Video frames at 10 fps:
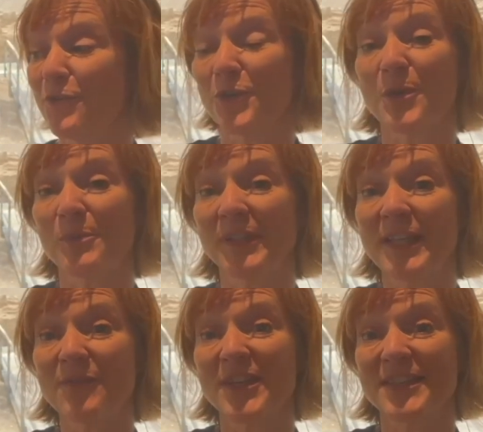if you can
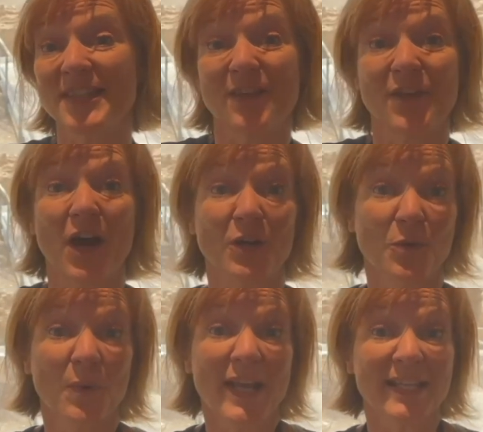believe this, they thought,
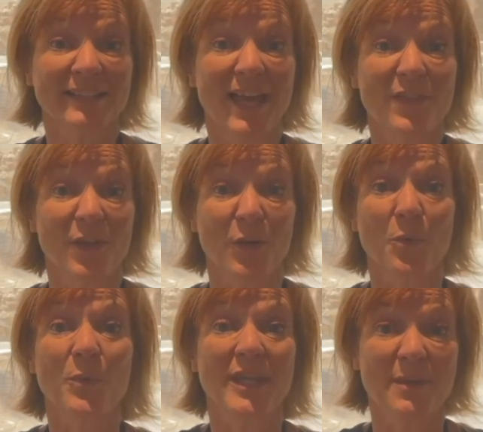great leather,
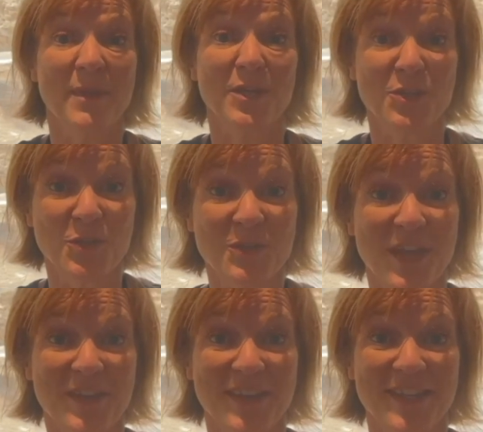we can make shoes
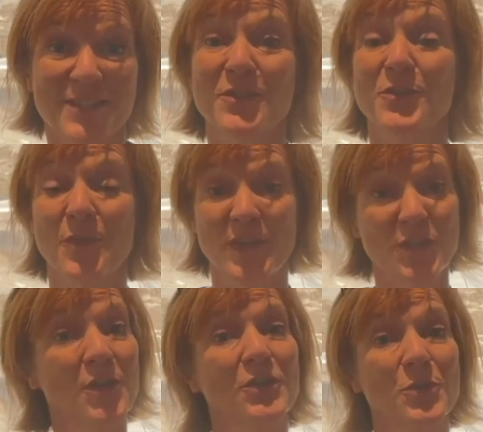out of these. So they
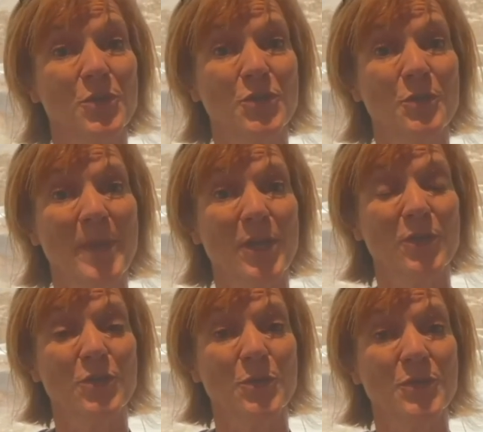took it to a shoemaker
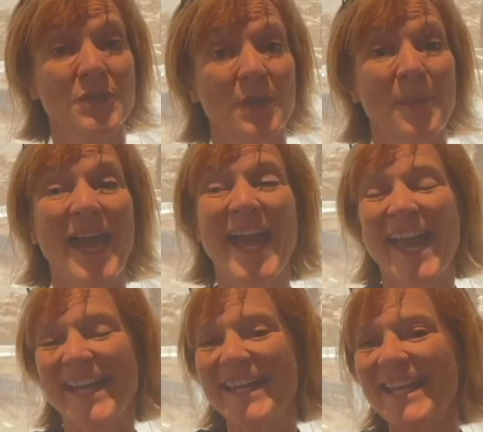in Jerusalem,
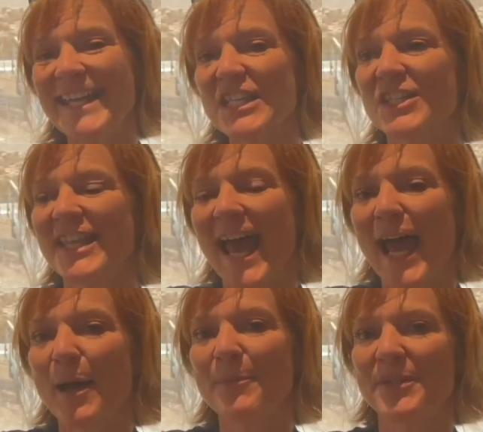and he just
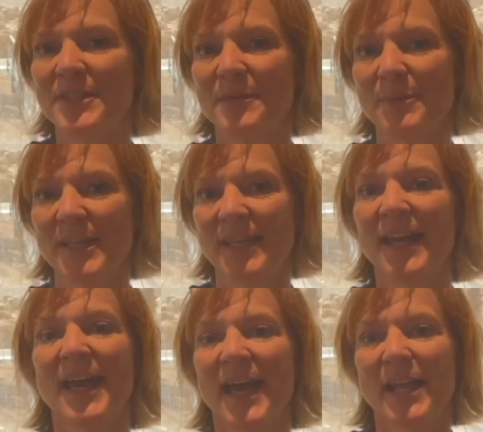happened to be
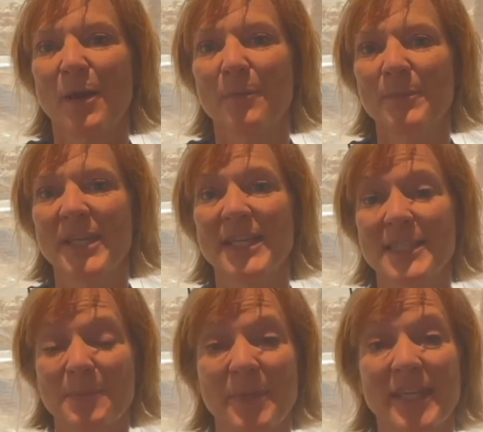an Armenian
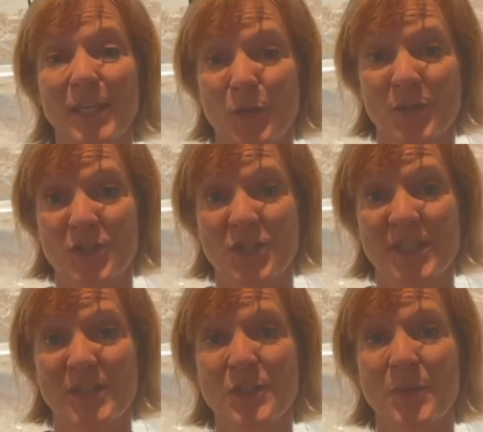speaking
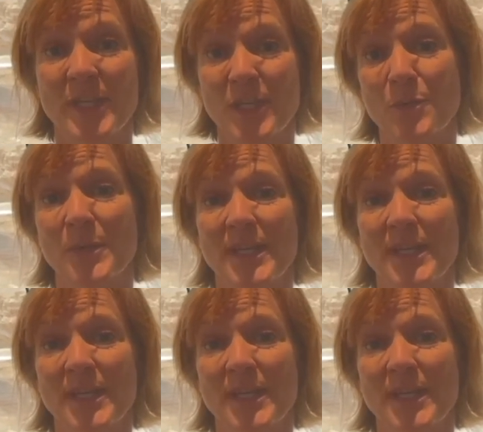Christian, so he could